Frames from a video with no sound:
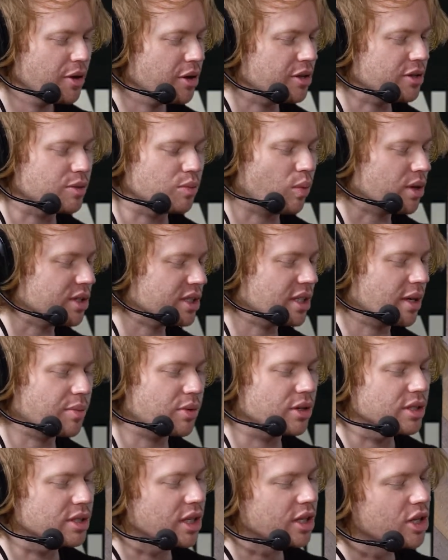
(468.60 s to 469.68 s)
one summer,
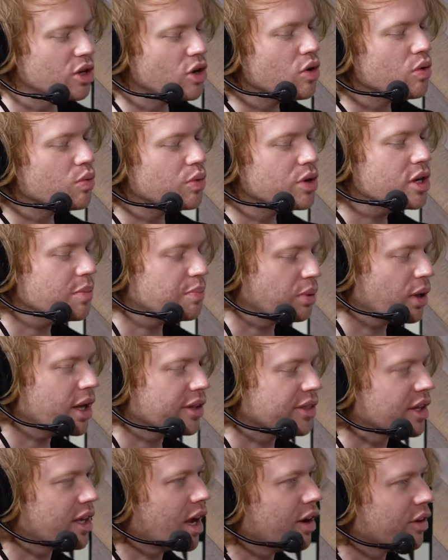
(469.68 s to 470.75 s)
he's like, we could play
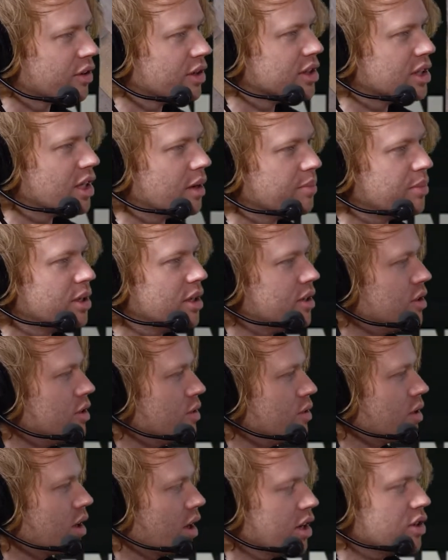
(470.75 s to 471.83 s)
at the Calgary Stampede and
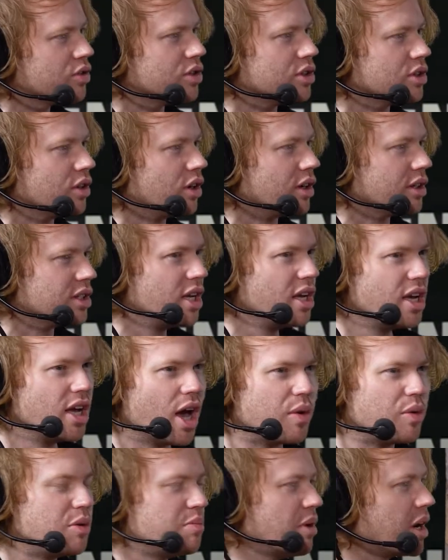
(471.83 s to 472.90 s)
do country songs
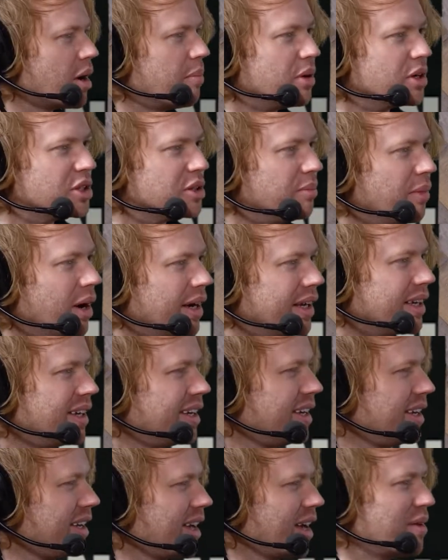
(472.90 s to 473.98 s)
and we'd make a bunch of money.
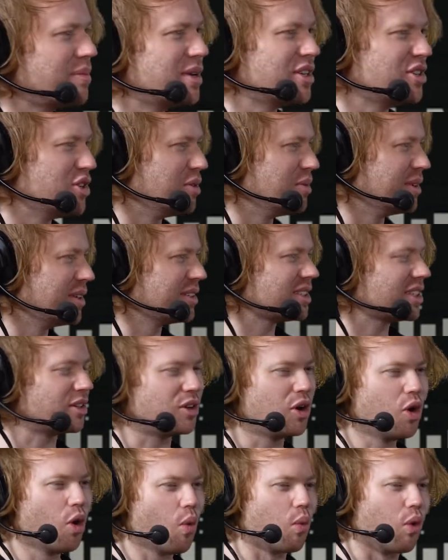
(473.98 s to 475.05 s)
And me and Newman said,
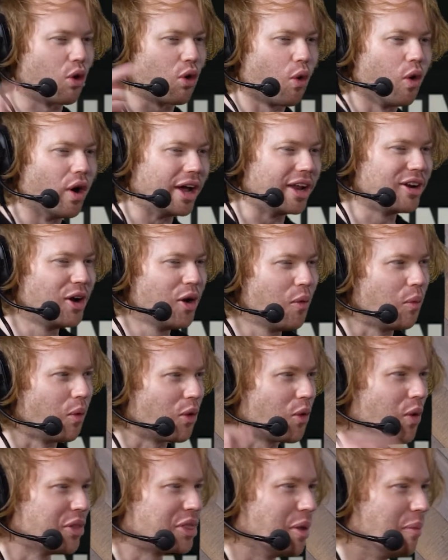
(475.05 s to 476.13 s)
we'll quit
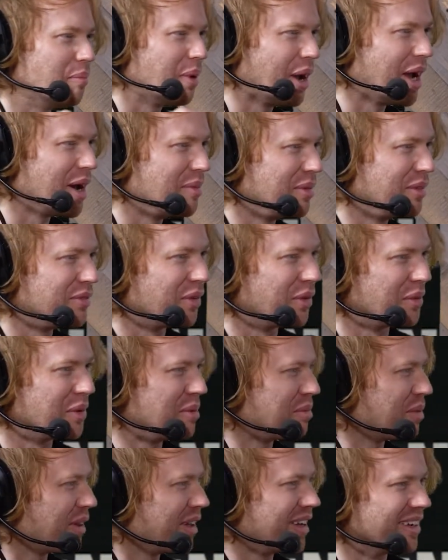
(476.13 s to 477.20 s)
the band before we
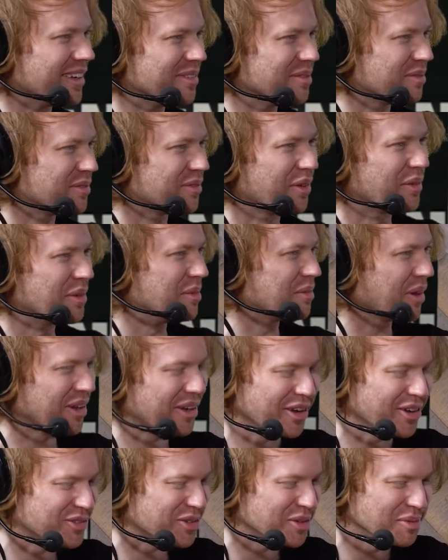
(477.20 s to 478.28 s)
play
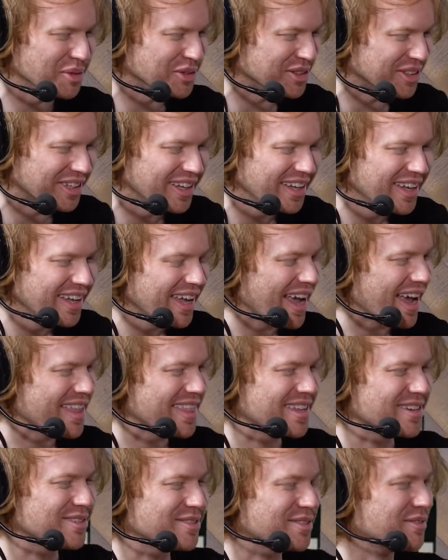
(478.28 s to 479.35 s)
country music. And
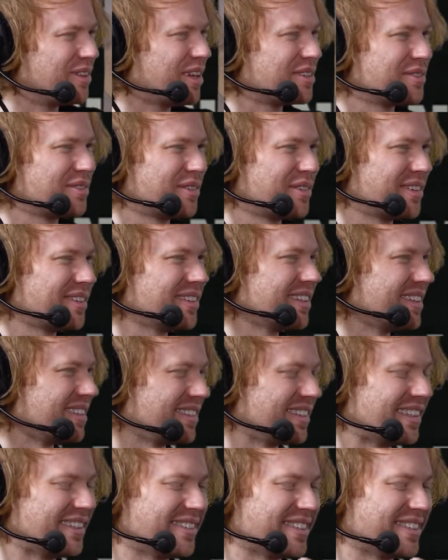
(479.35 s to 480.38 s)
then it was flash forward, literally it